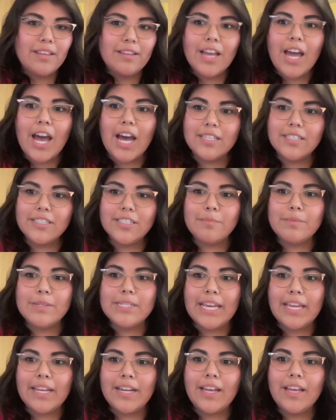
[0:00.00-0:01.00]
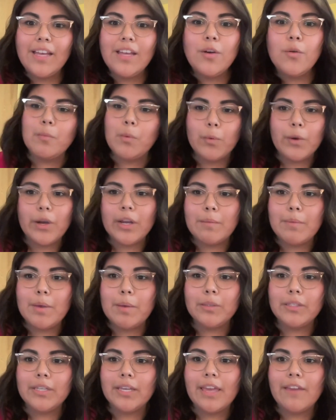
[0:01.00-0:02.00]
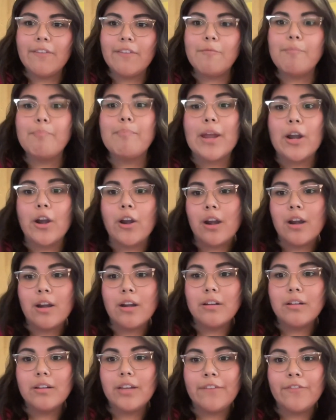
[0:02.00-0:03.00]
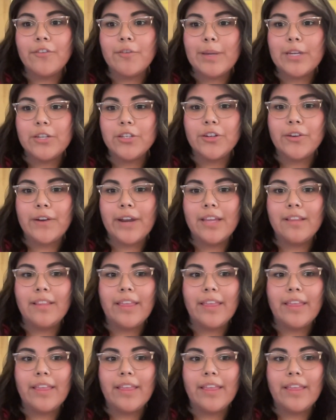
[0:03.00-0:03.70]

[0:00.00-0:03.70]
custom data, we were going to be able to give better information, right?